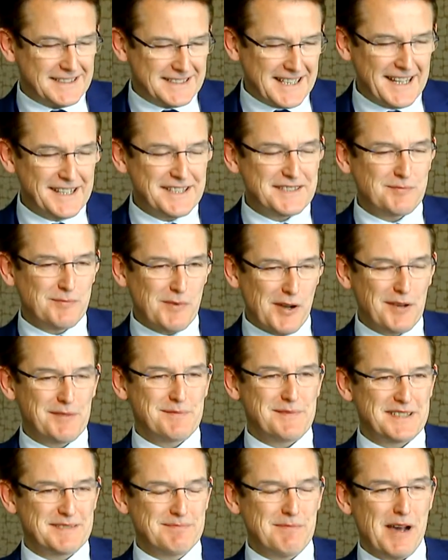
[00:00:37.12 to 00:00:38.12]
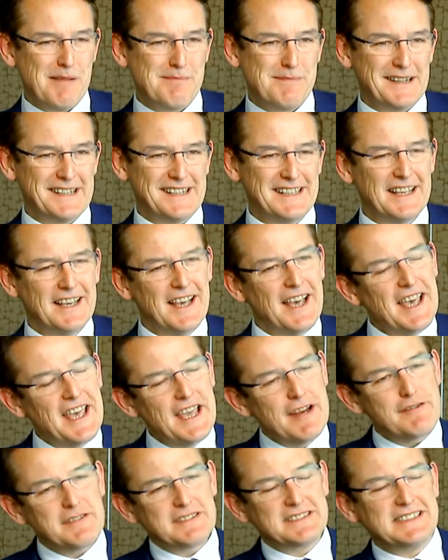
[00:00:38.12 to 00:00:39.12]
Tannis, welcome to Smart Money.
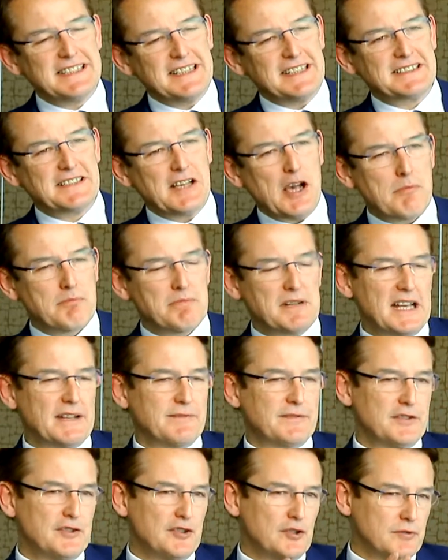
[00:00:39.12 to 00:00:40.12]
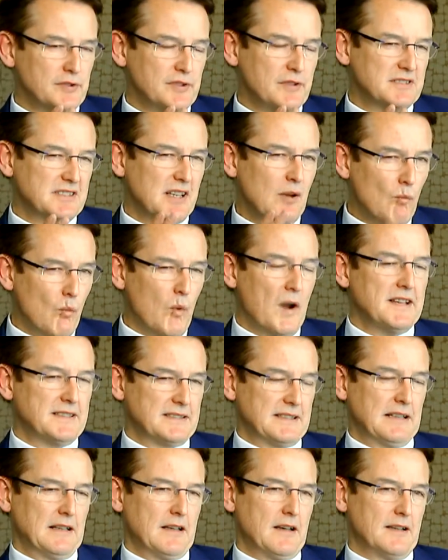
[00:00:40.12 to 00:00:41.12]
Here at CSR Bradford, you're using
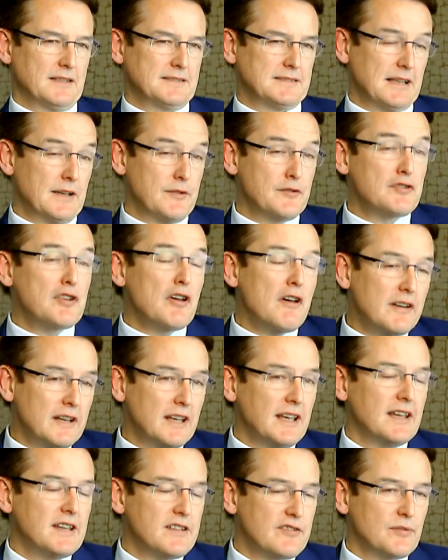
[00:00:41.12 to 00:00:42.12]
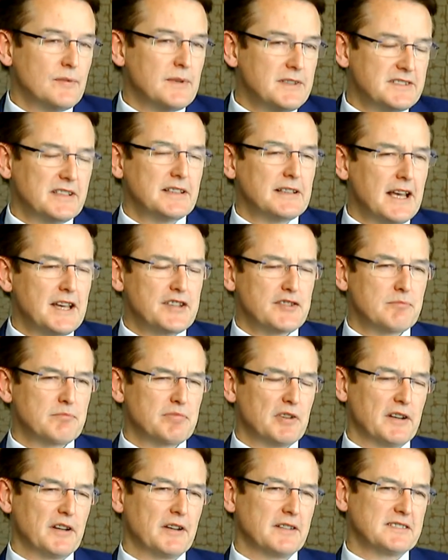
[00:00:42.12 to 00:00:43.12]
waste glass and turning it into insulation
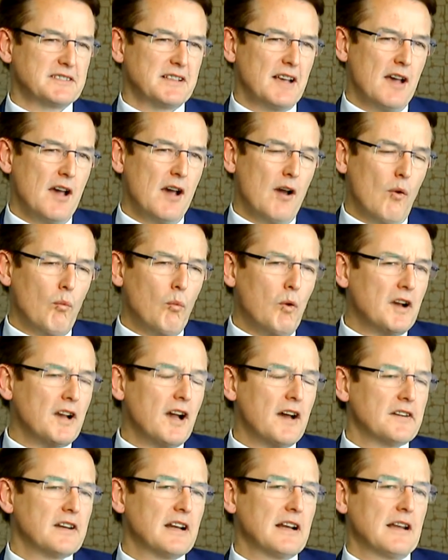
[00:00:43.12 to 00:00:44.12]
products. What kind of